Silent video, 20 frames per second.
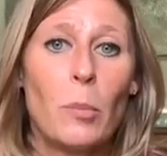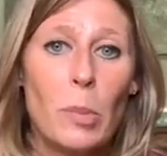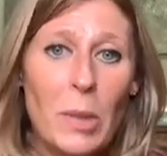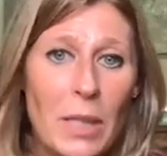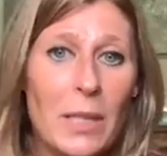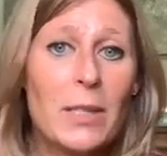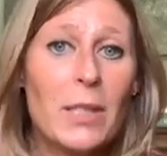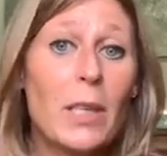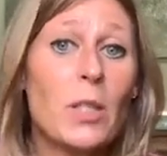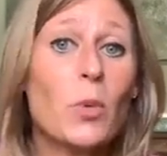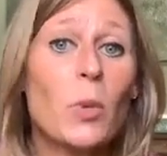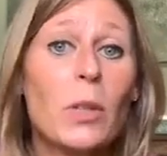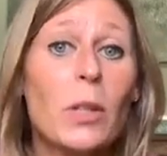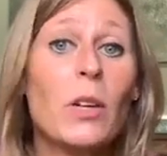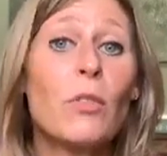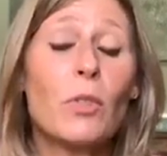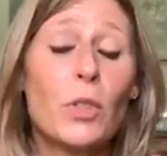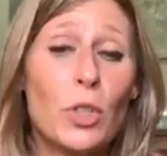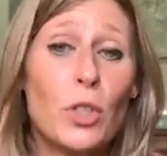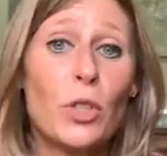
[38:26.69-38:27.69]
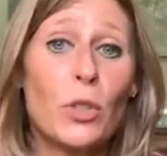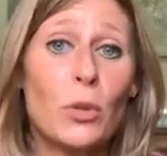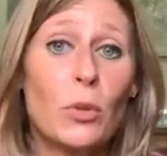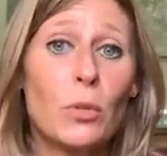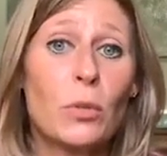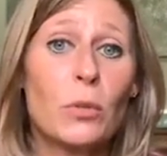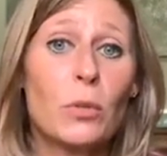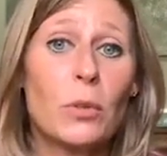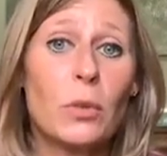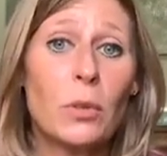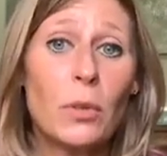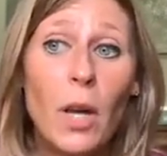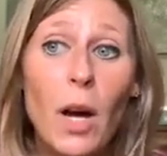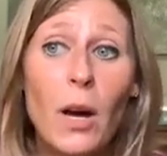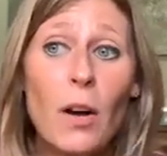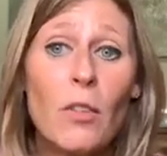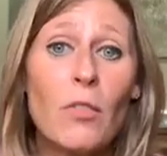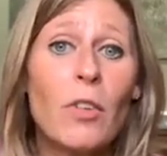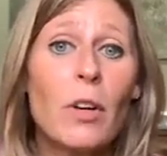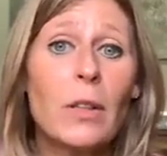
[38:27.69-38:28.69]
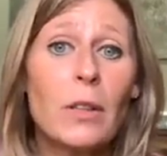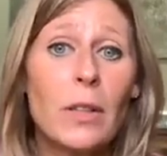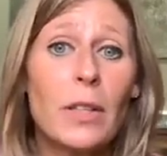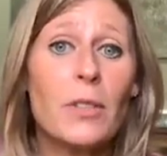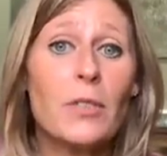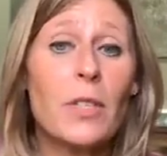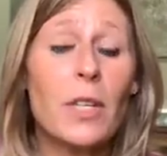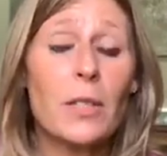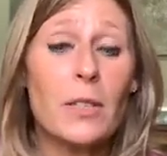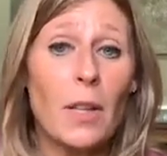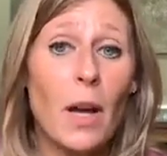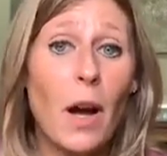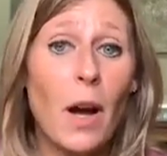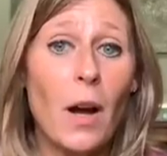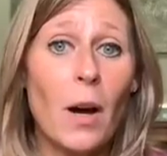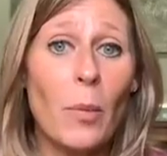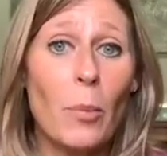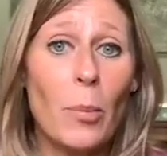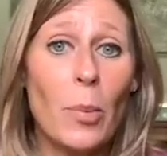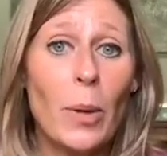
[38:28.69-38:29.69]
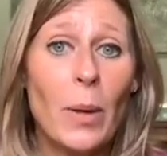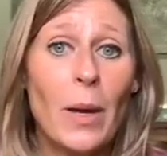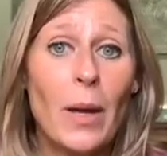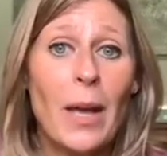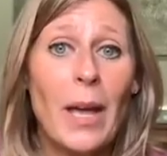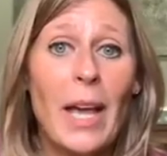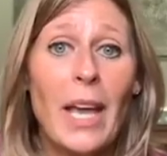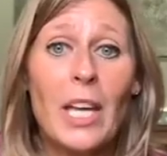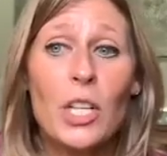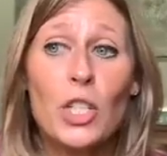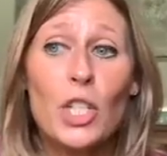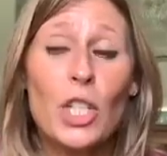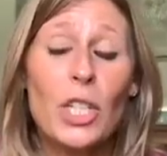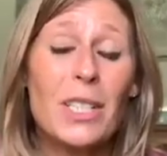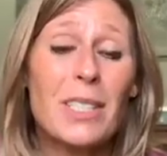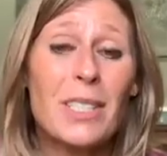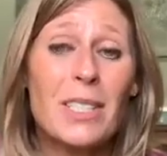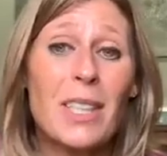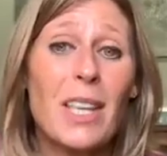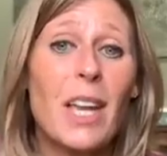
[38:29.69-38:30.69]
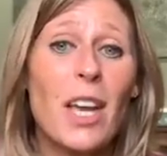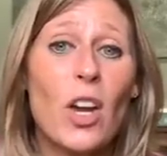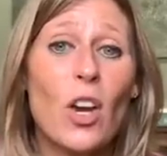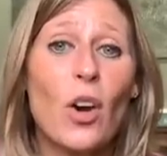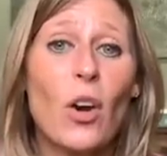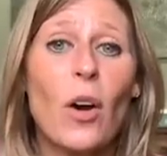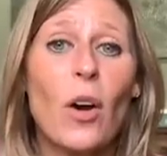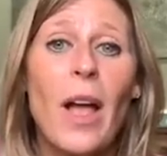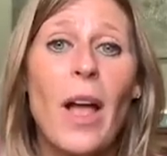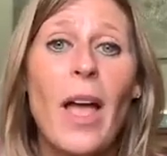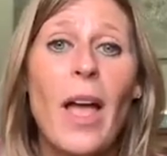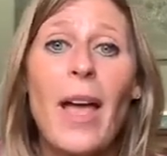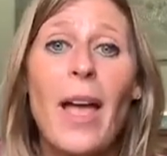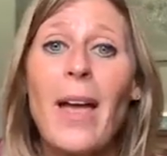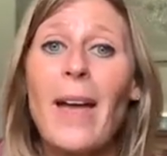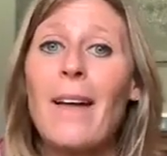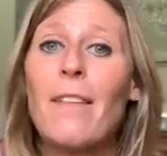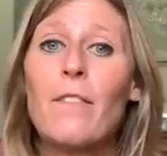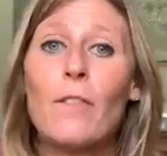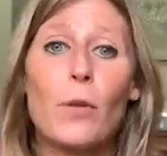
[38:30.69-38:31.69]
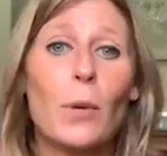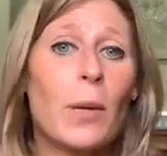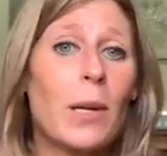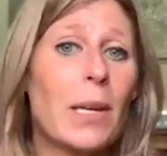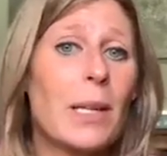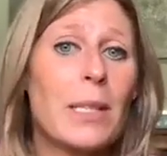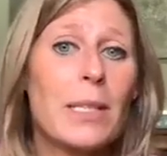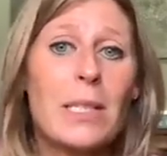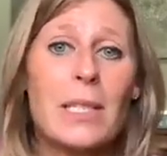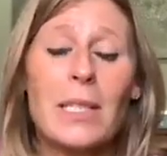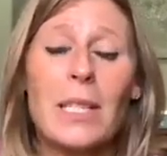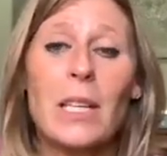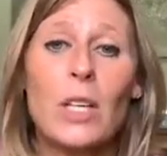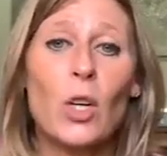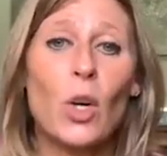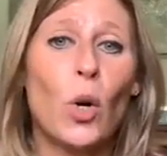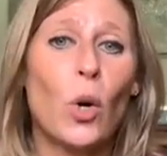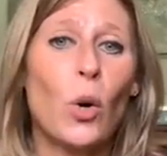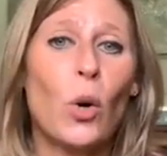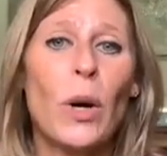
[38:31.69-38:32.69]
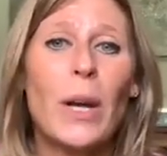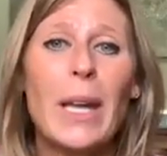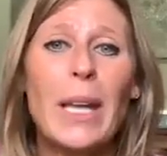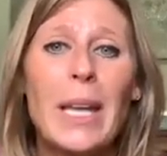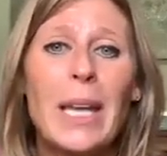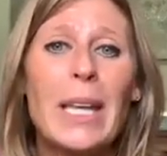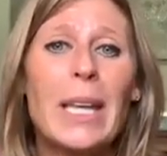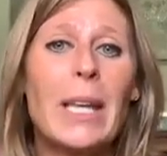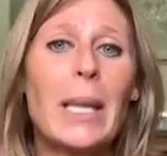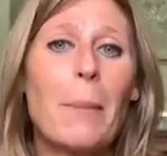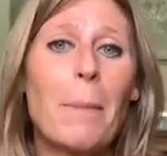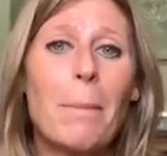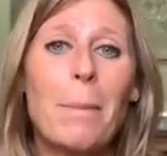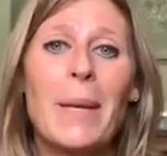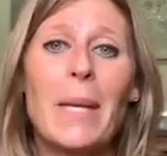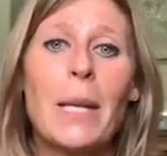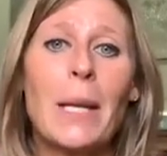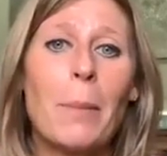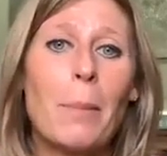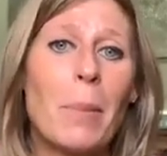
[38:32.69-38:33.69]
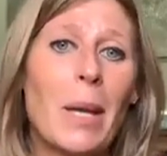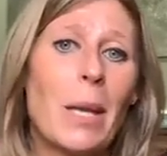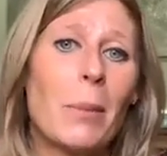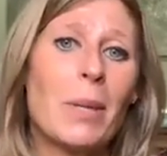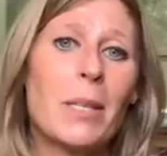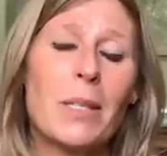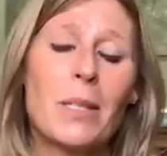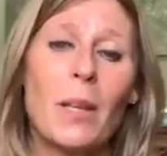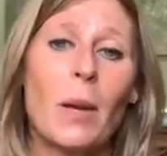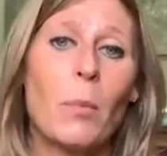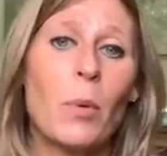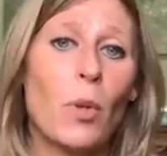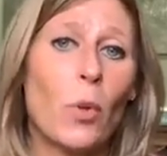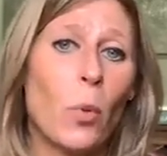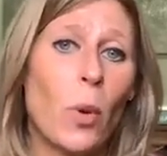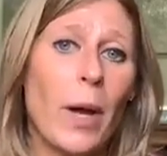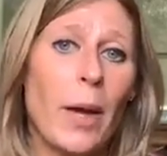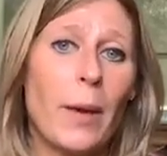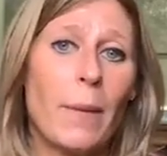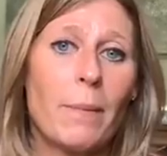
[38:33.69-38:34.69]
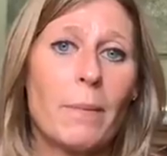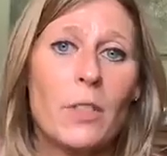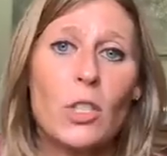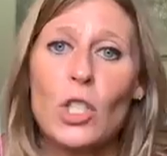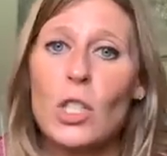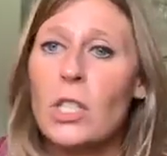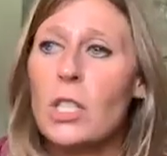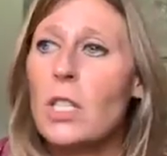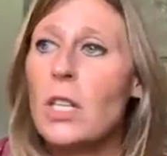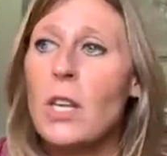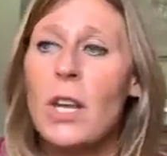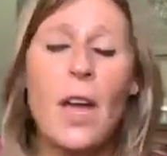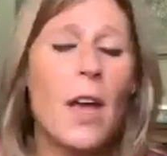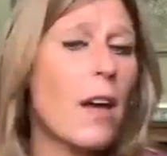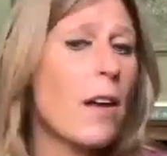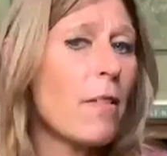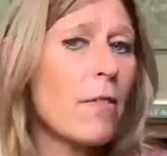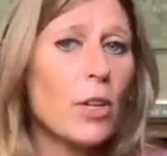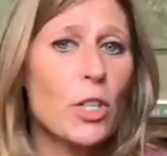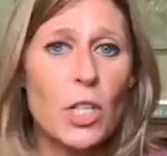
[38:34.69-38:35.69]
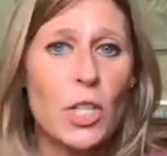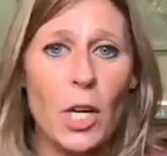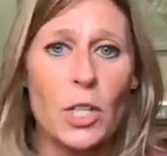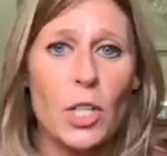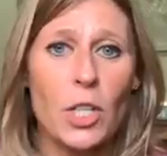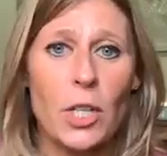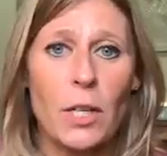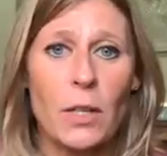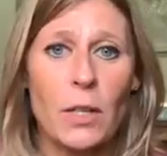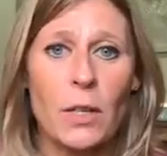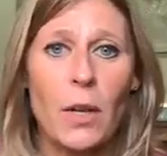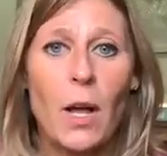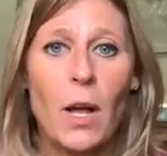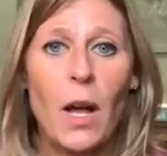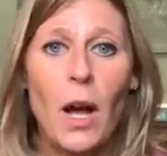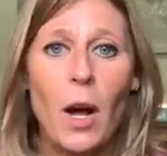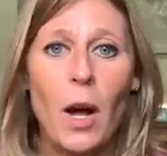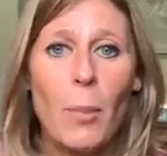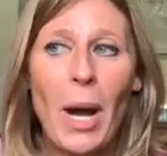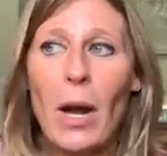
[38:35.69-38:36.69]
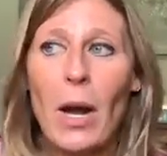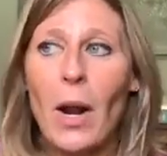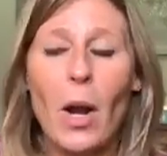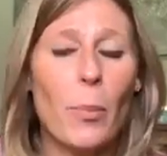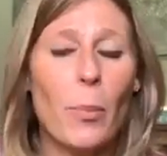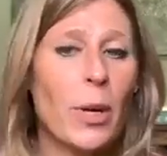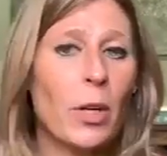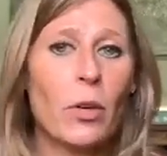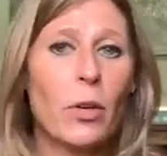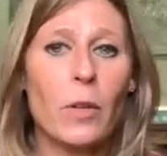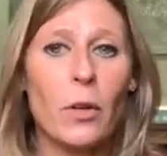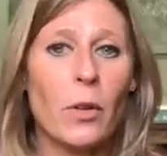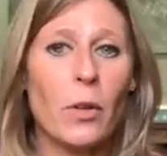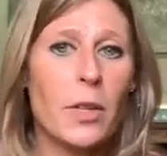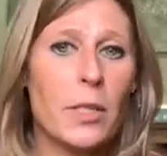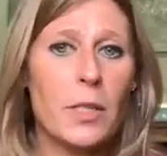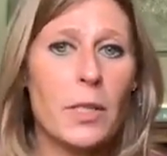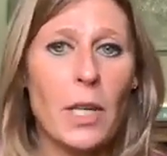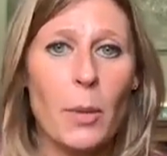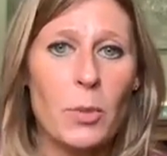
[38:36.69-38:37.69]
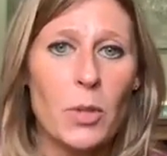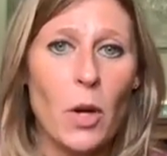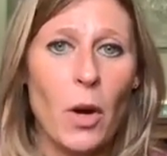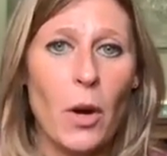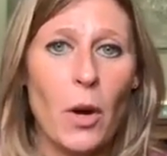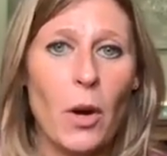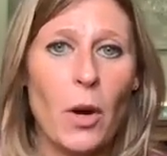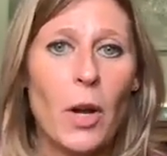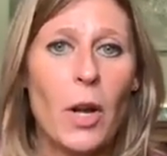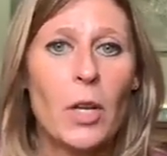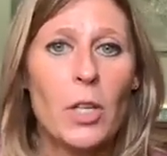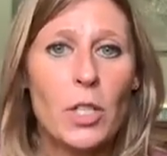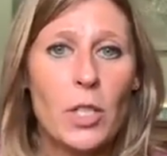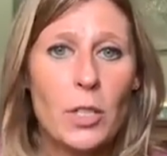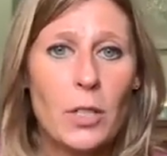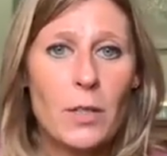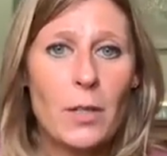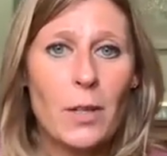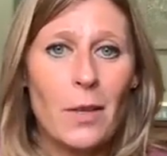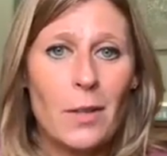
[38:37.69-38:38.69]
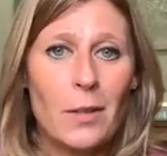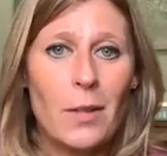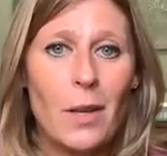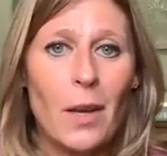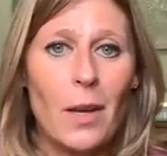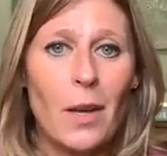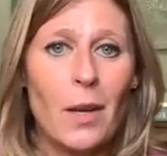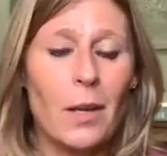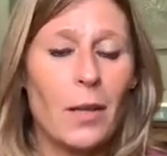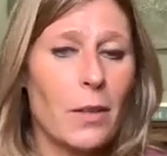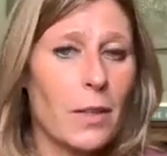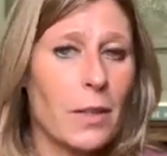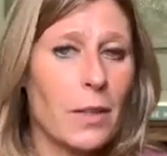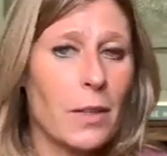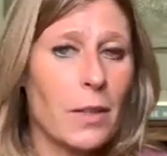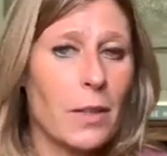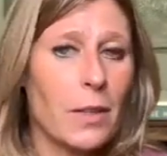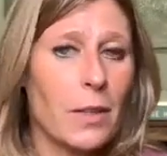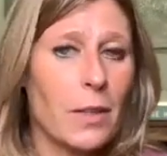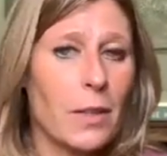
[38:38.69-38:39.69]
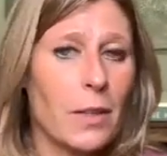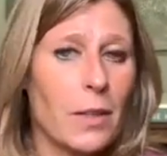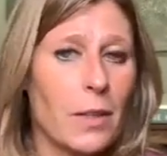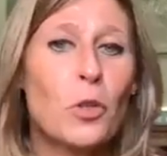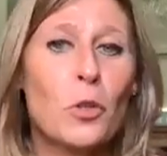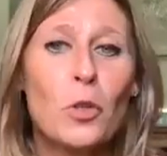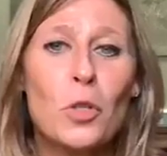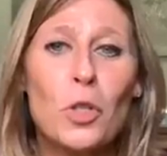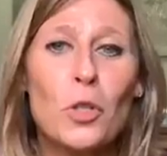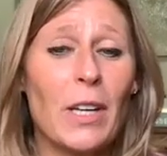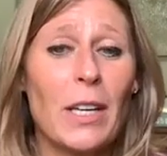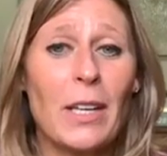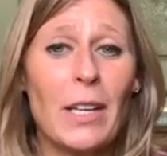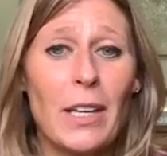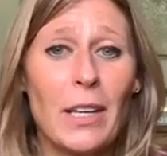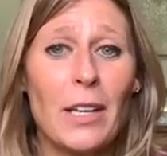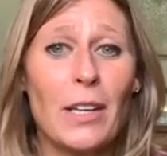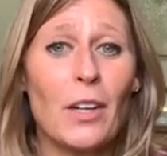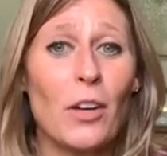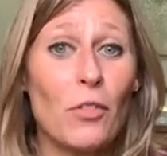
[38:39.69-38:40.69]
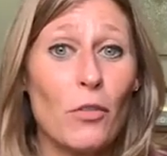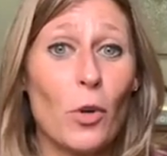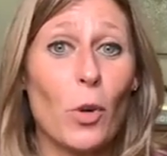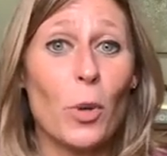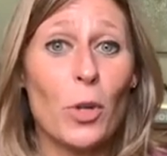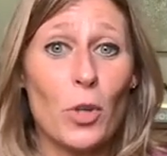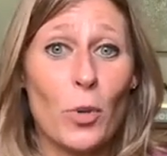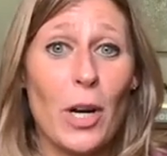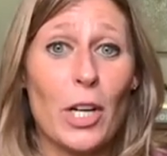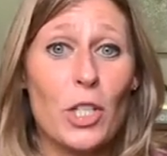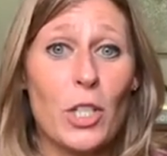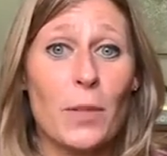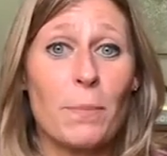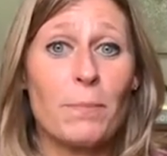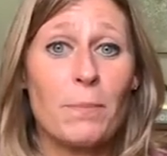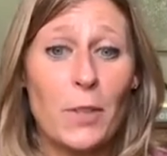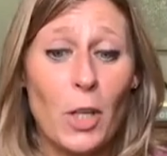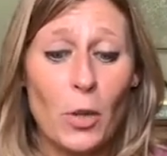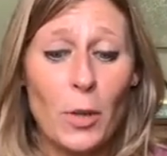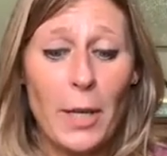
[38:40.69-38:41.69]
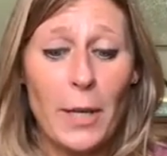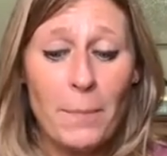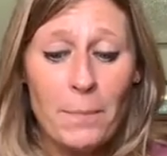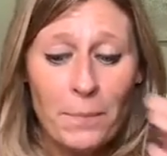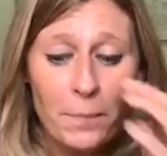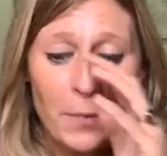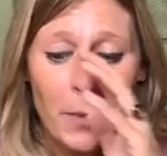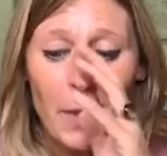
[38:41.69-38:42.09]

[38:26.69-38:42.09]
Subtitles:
Because that's what love would do. Love lifts us up, and she is there every single itty bitty baby step of the way. She's never judging about how big or little the steps are. Just says, hey, and as soon as you step in a forward direction, okay?